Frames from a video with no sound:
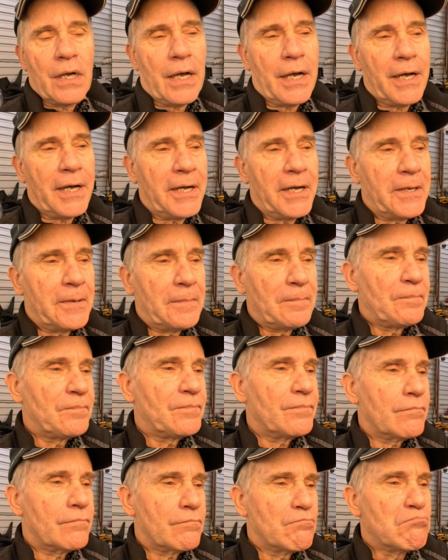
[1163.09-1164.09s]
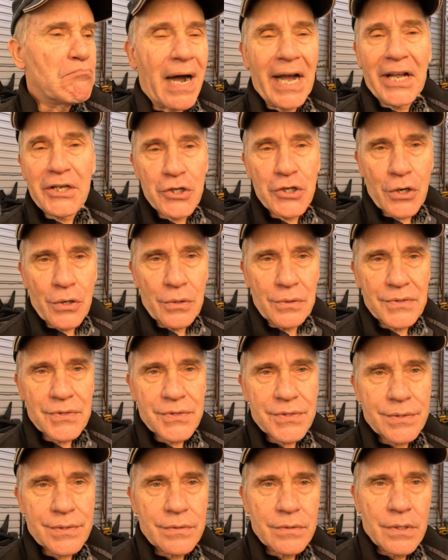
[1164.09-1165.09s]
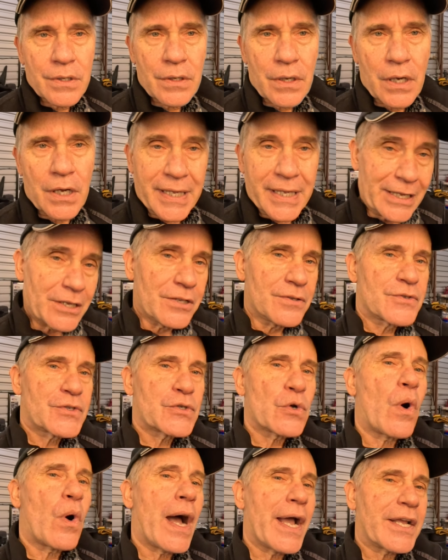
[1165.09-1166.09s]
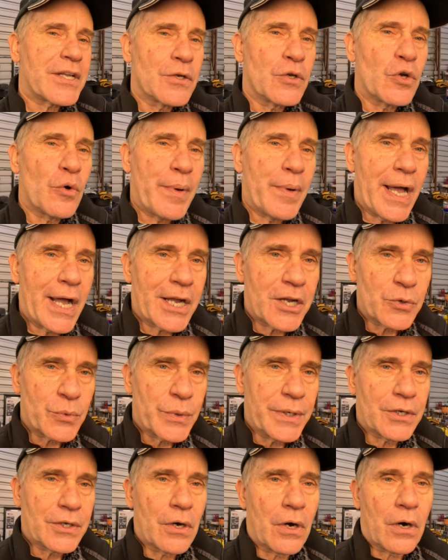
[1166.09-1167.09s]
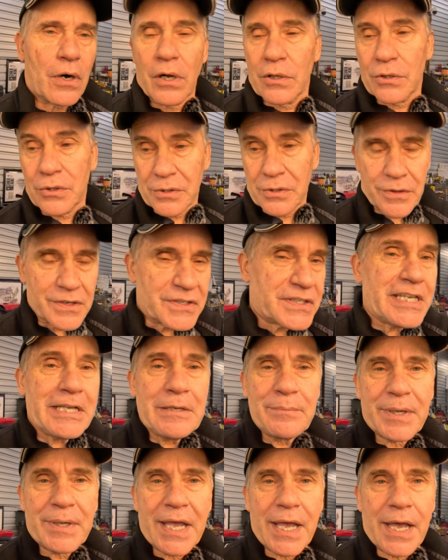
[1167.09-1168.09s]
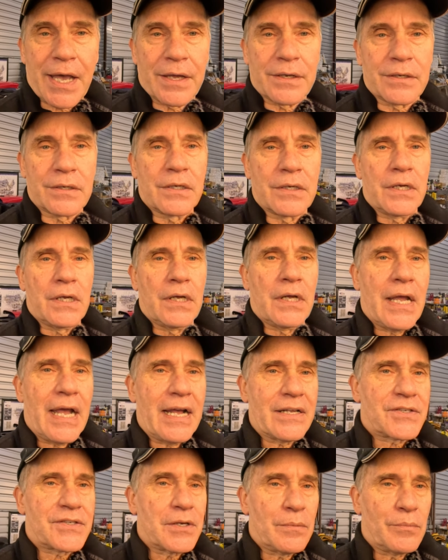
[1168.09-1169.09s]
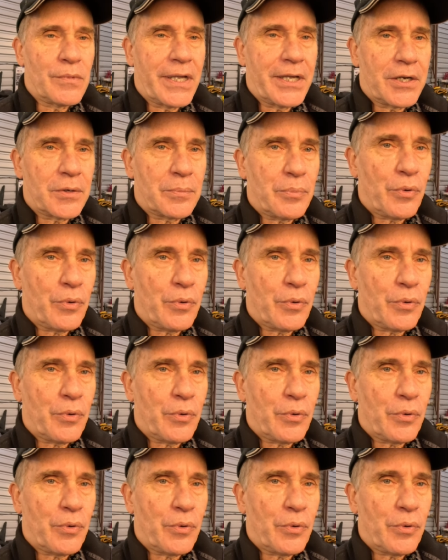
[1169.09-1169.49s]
my notes again, so I can go back and recall, or the team can, at some later